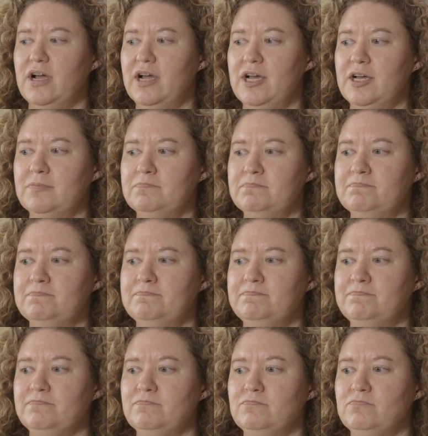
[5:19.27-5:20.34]
um,
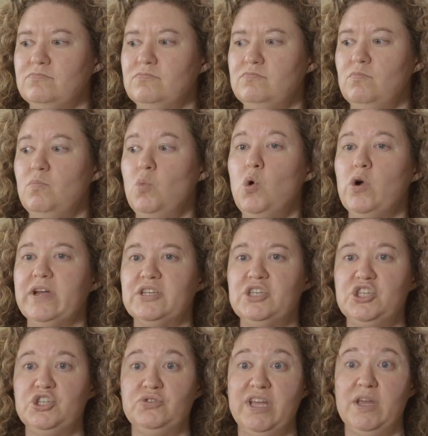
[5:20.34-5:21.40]
more
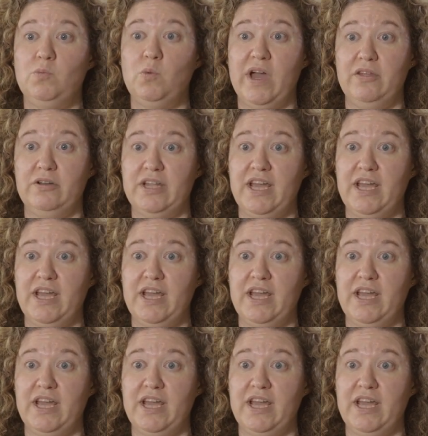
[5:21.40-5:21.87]
extreme weather